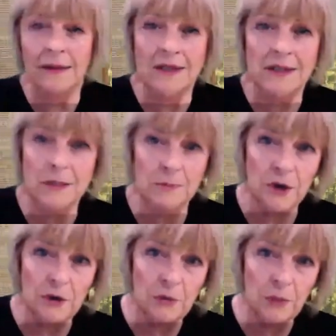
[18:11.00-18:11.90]
This has
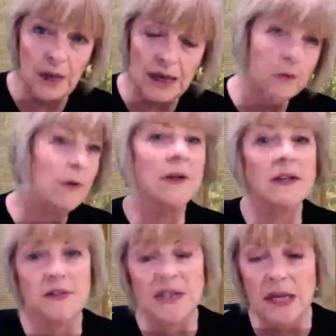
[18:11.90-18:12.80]
been great.
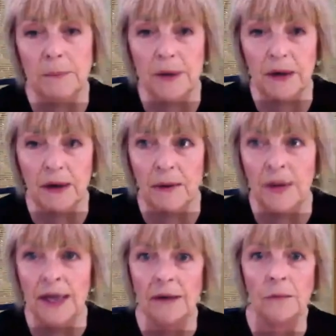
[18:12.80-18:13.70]
Let's keep it
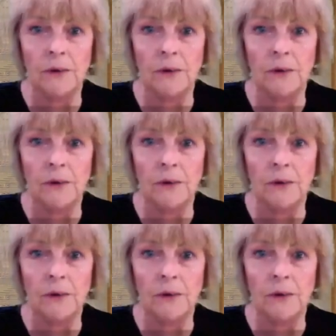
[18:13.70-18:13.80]
going.